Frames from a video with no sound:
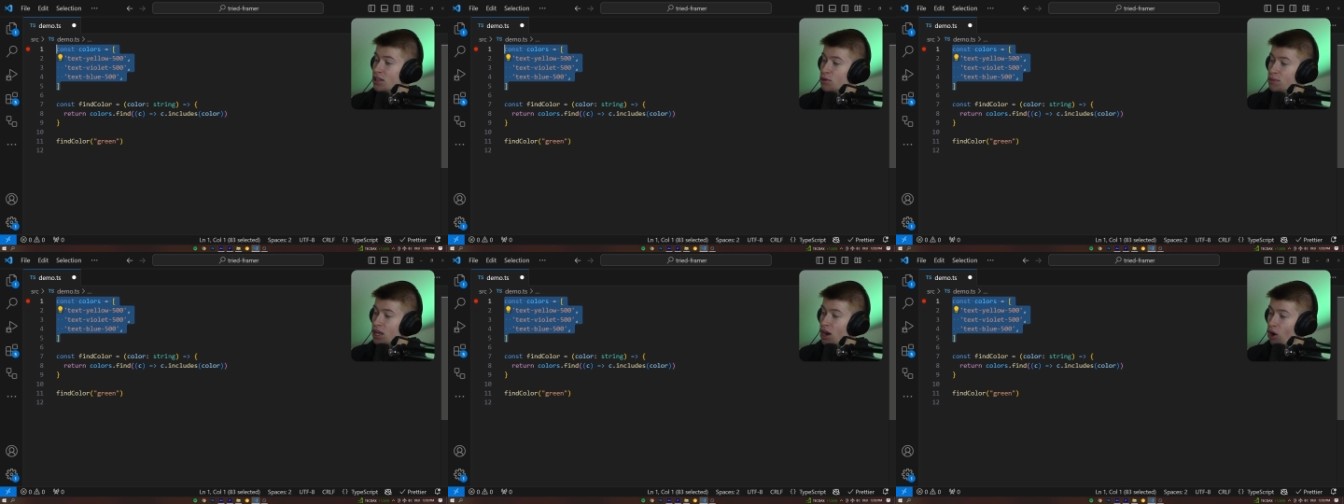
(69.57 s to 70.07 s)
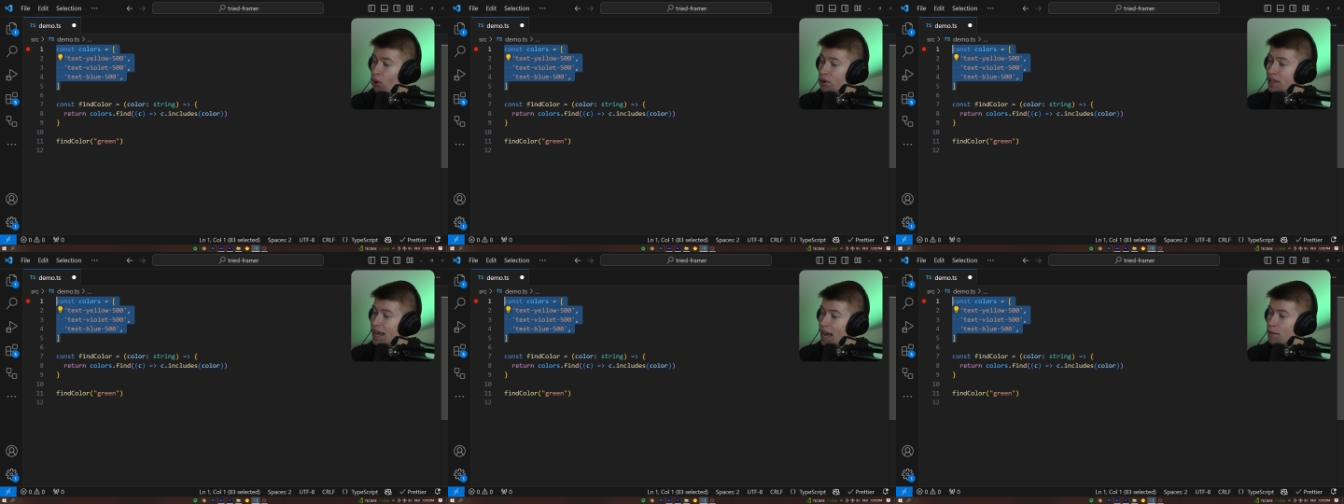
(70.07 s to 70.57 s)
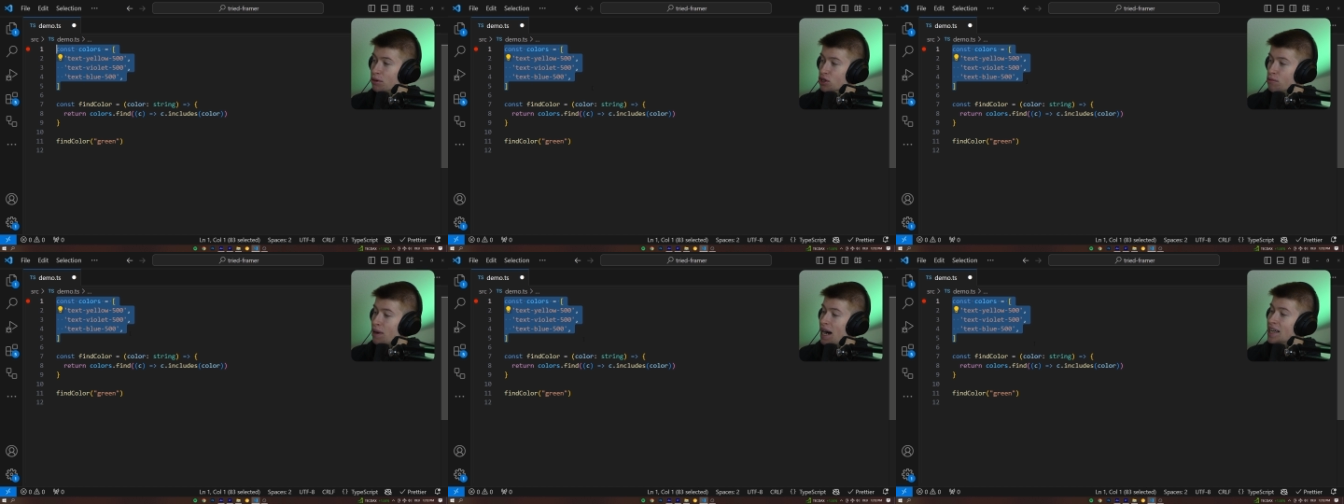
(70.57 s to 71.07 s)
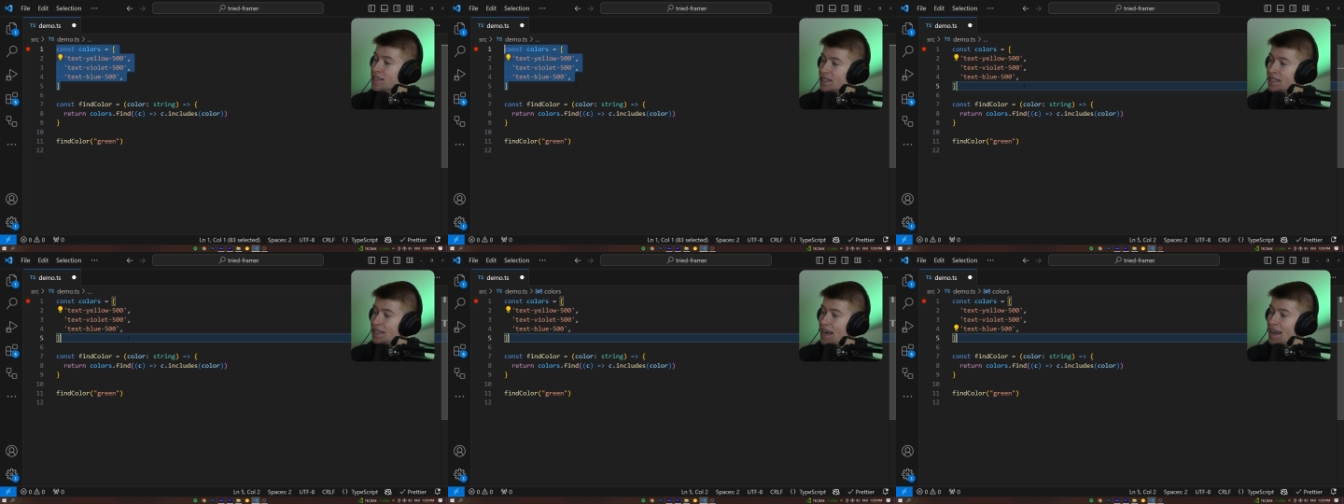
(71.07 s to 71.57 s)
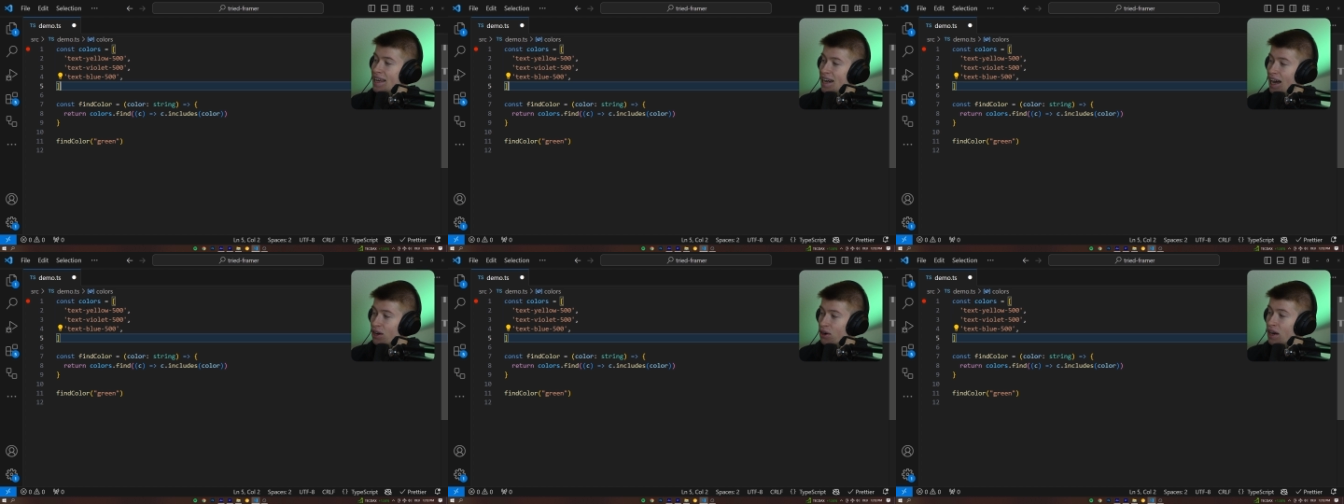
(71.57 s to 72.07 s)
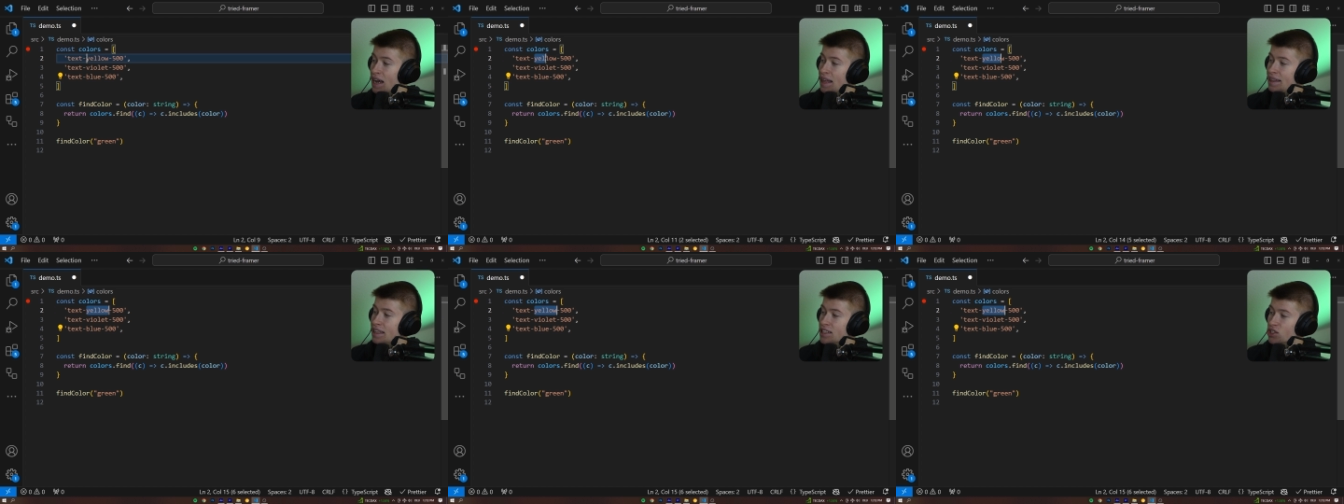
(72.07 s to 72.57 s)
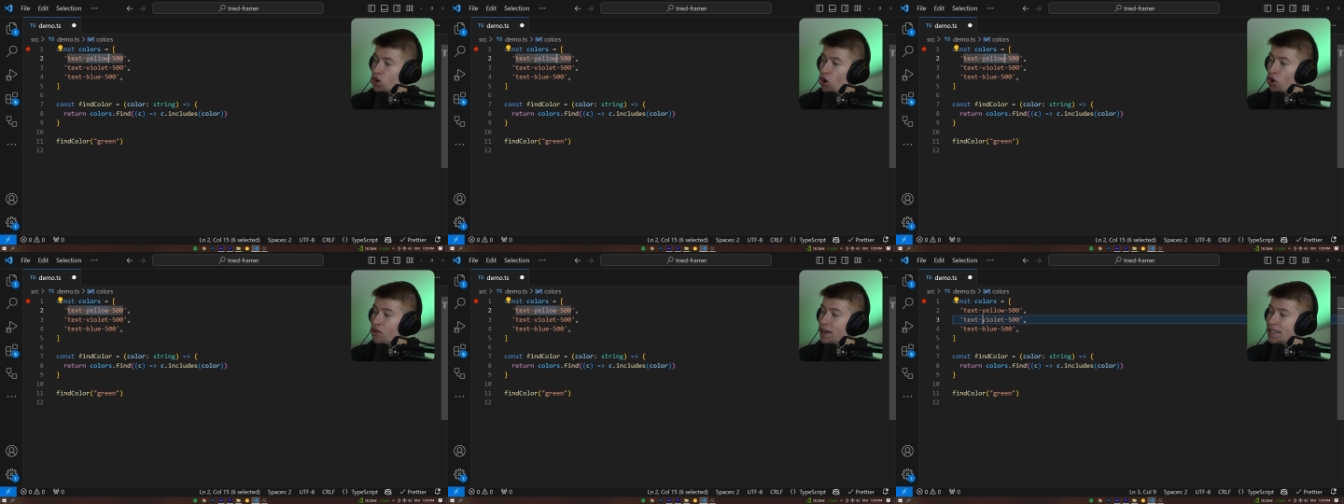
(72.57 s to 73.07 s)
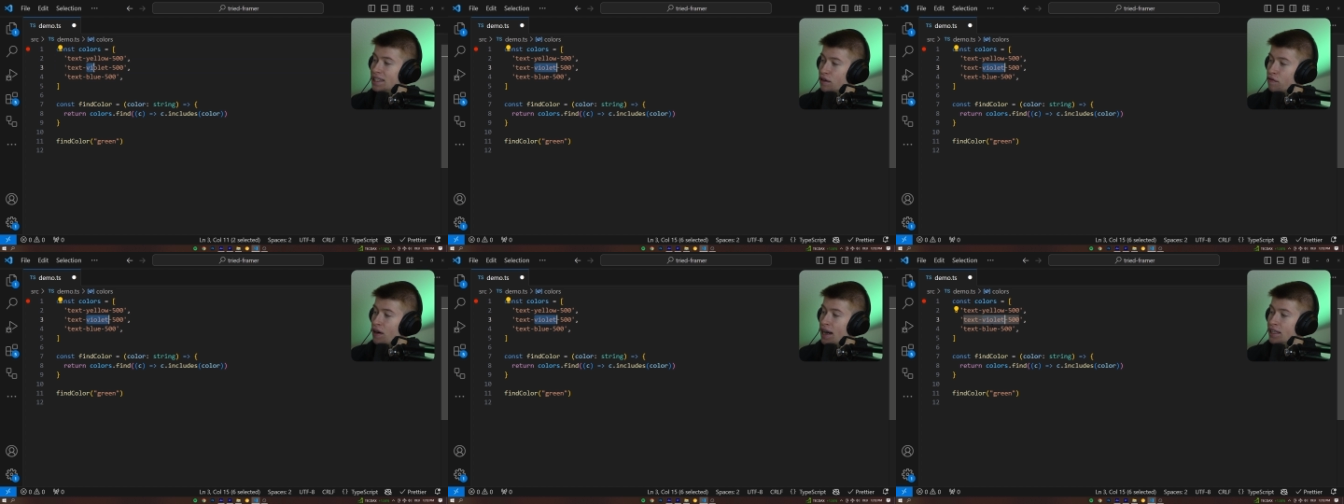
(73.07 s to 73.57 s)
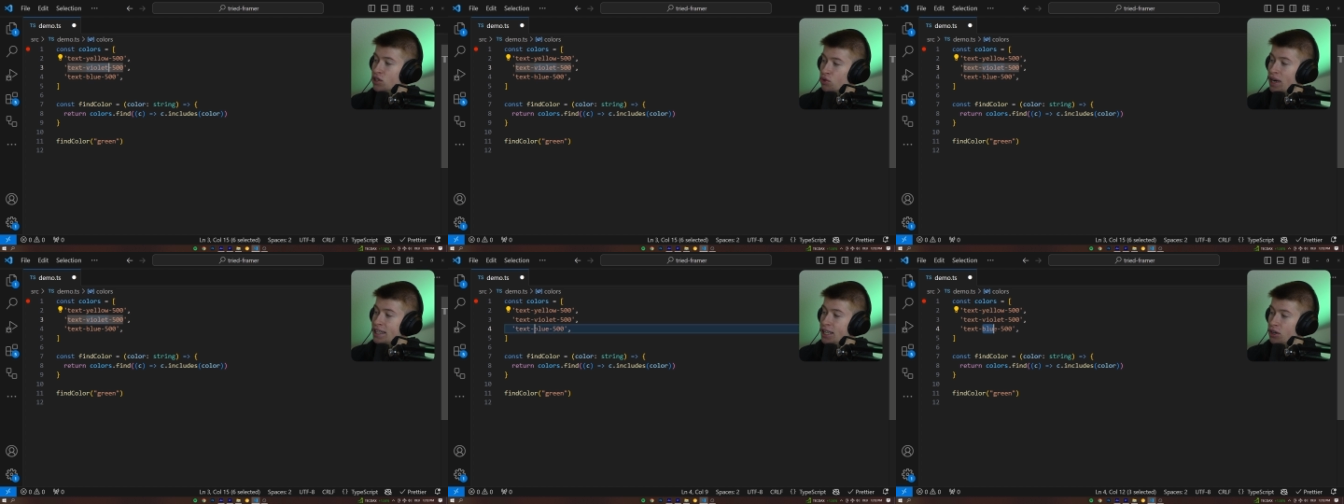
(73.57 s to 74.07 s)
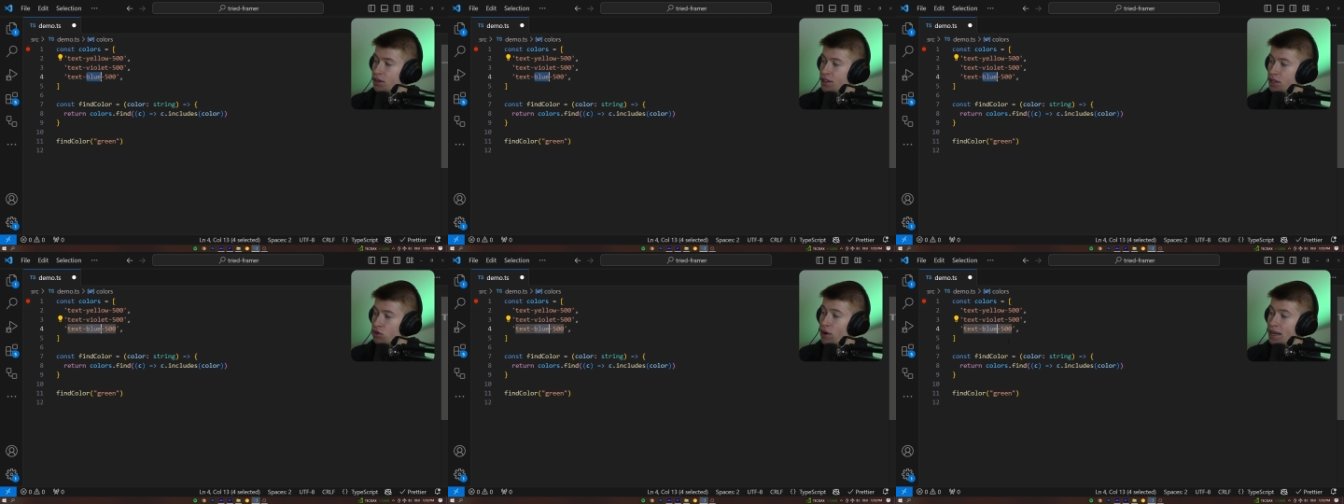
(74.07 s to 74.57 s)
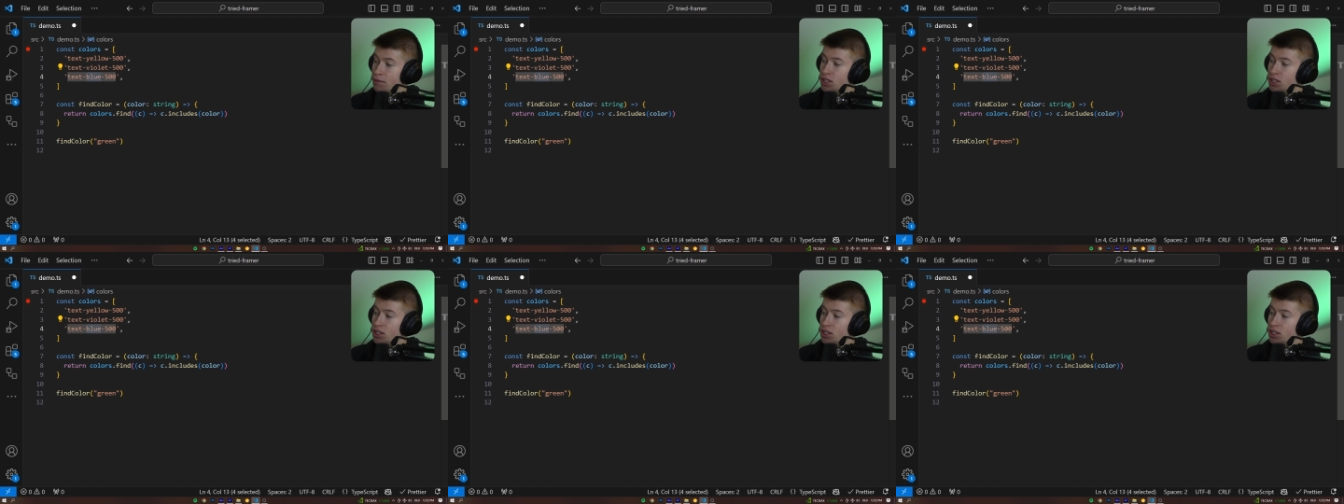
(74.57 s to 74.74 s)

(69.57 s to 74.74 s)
to be only able to pass in a color that is already defined right here in the array.